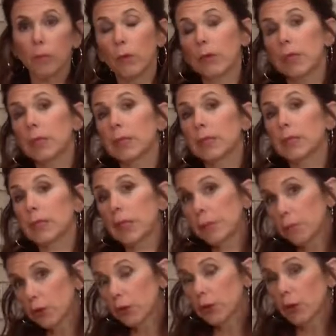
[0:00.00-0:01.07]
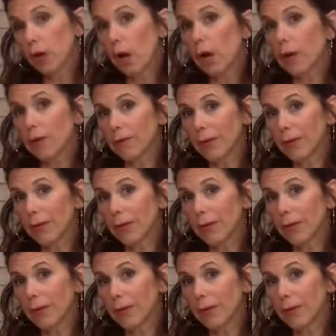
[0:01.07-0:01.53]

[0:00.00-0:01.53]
with the exception of